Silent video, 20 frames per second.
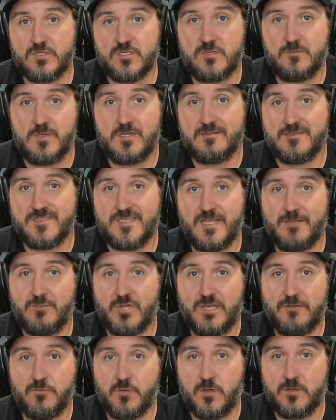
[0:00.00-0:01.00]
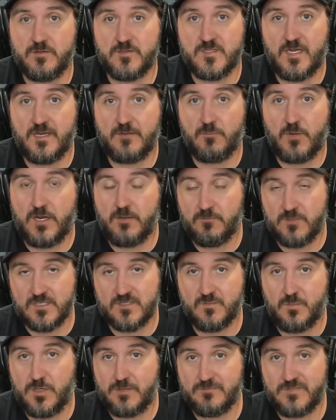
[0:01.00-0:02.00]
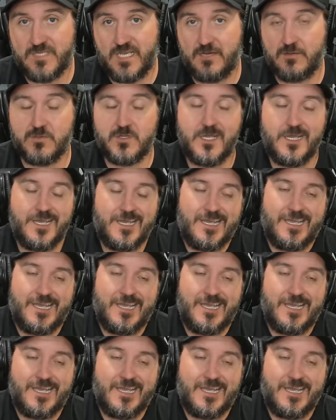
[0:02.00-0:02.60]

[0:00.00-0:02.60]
should be the same level all the time, right? When it's pumped down,